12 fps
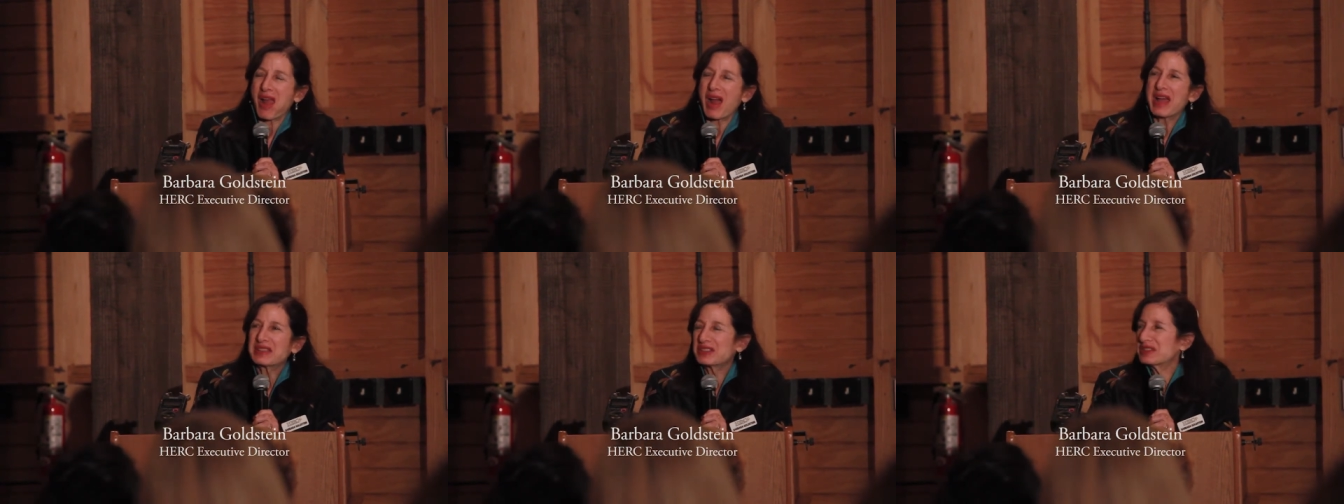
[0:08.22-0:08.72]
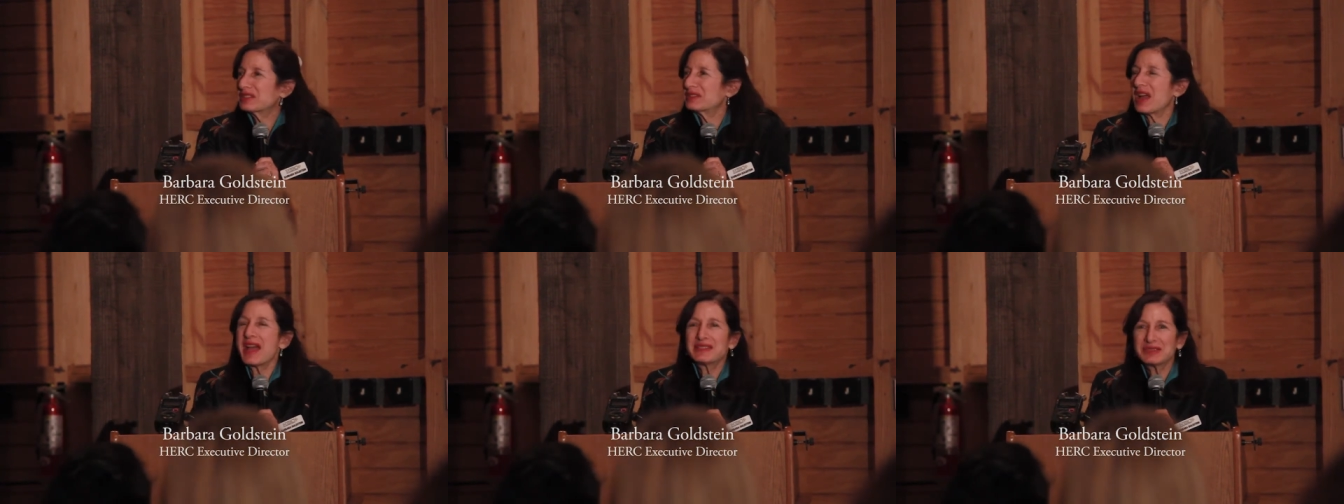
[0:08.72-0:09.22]
I could,
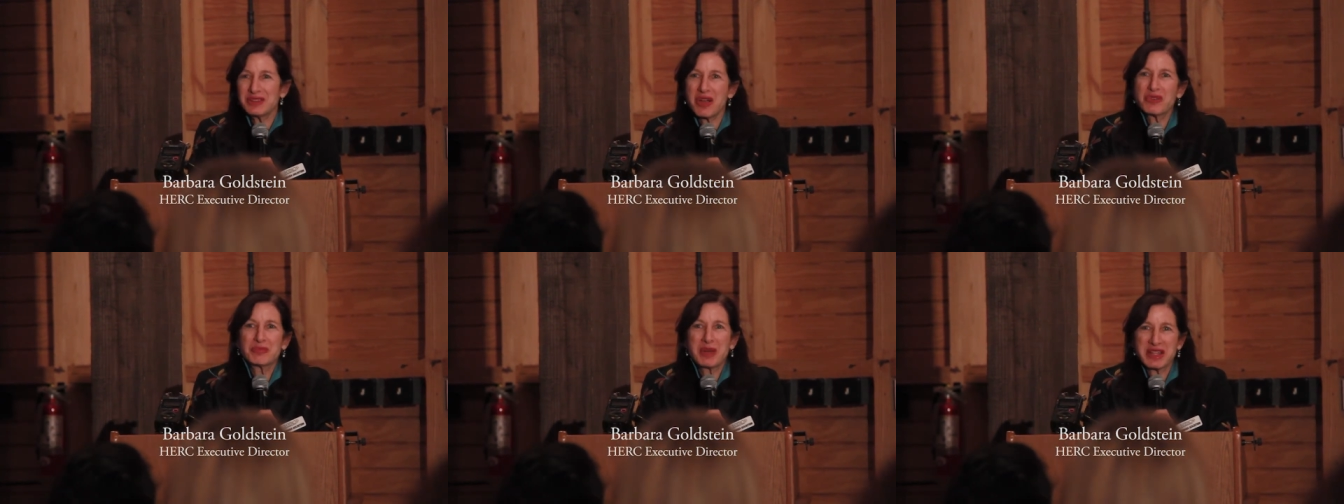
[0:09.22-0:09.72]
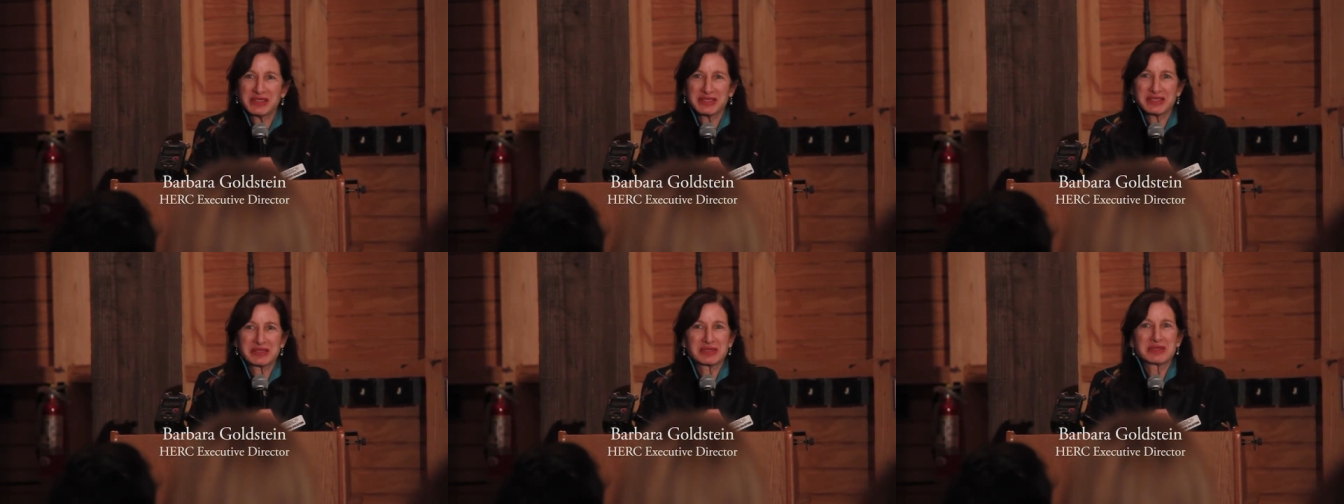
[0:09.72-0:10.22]
I don't know Michael
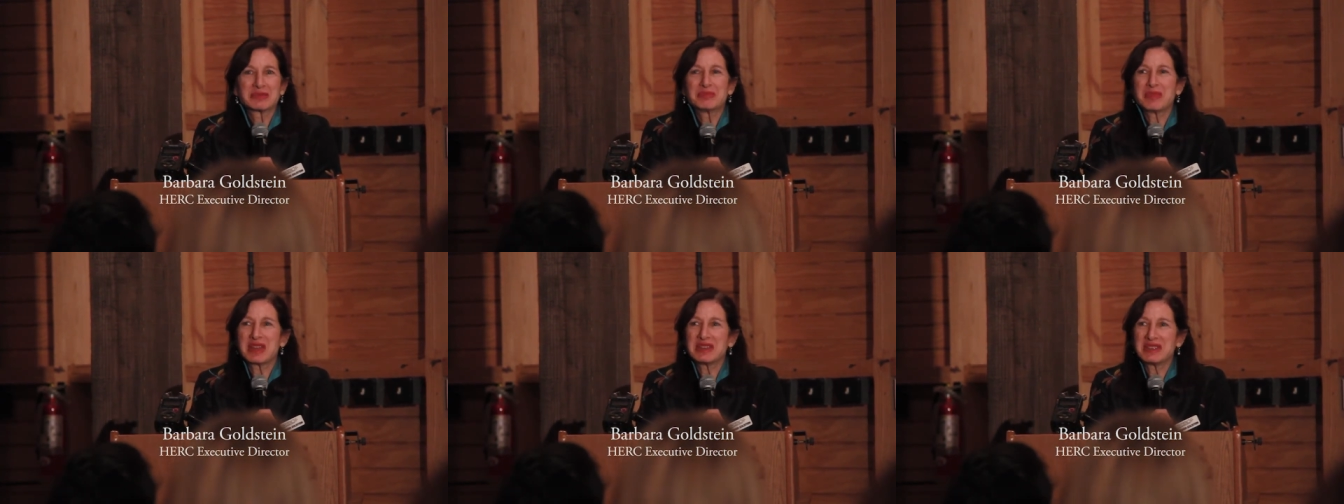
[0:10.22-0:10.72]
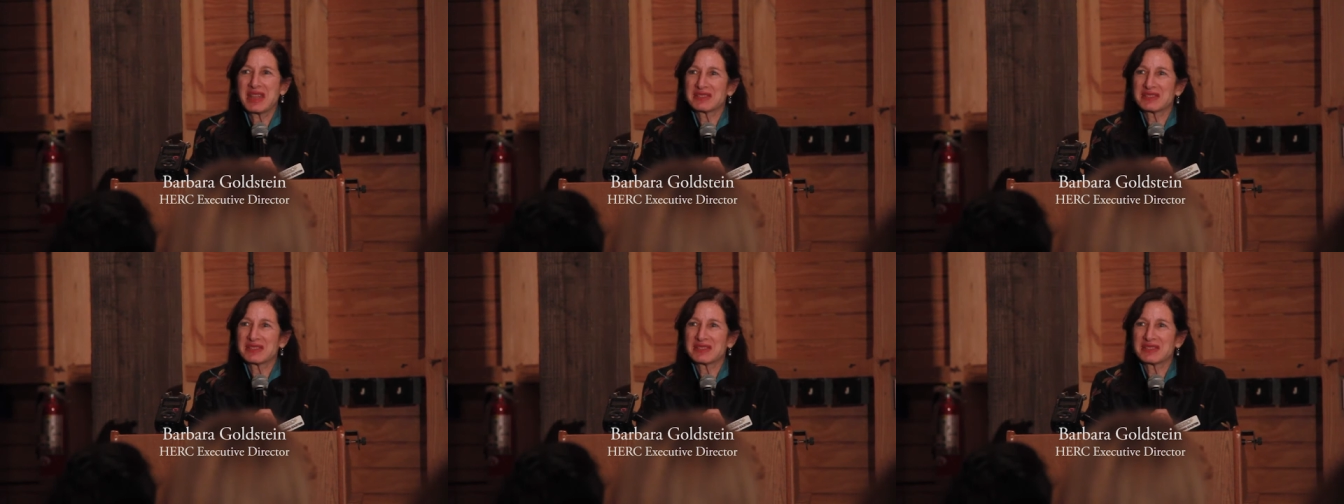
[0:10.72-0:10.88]
as many,